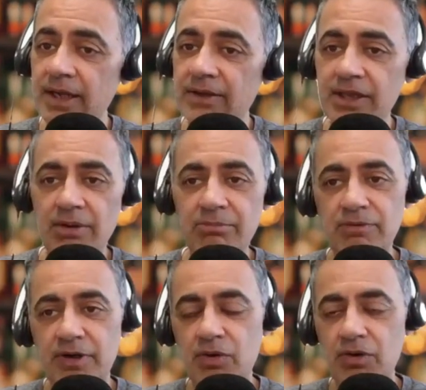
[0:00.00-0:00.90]
And then I
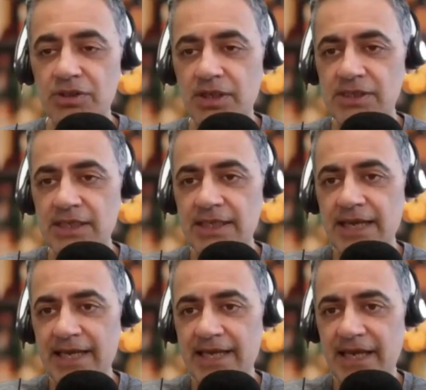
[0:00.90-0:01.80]
move across and I see the
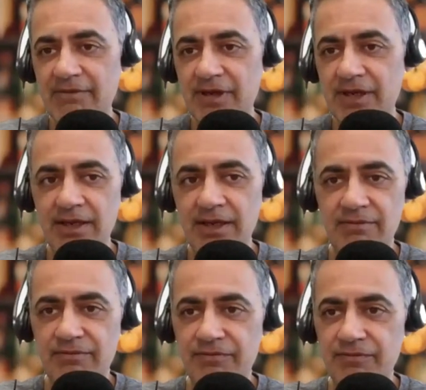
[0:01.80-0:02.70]
8K video
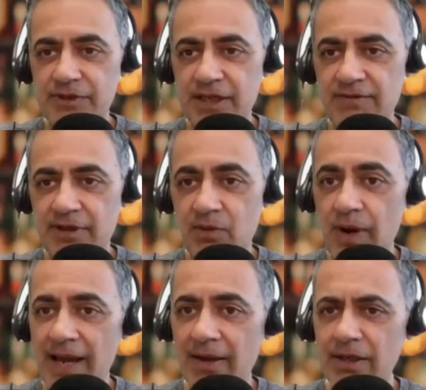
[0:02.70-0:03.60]
TV. I think,
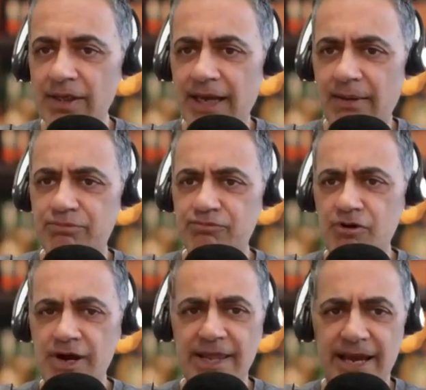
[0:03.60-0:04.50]
wow, look how
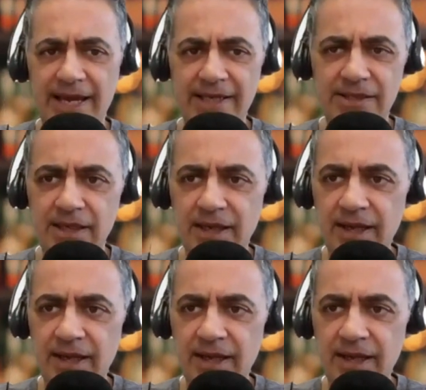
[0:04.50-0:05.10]
bright that is.